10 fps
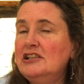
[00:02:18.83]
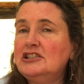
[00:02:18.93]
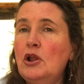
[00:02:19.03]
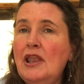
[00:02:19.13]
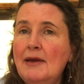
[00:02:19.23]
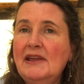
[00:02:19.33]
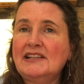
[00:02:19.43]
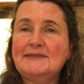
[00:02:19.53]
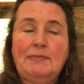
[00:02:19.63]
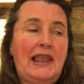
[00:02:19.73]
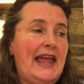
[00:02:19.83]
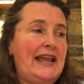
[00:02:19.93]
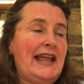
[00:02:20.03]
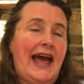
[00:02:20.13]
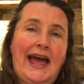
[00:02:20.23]
So let me
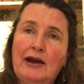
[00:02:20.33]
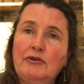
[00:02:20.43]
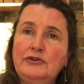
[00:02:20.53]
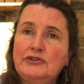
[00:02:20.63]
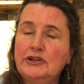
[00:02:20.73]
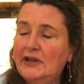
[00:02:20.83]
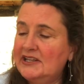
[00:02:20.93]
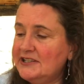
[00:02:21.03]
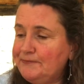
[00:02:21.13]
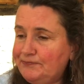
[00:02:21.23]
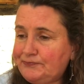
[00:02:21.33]
explain how you do it.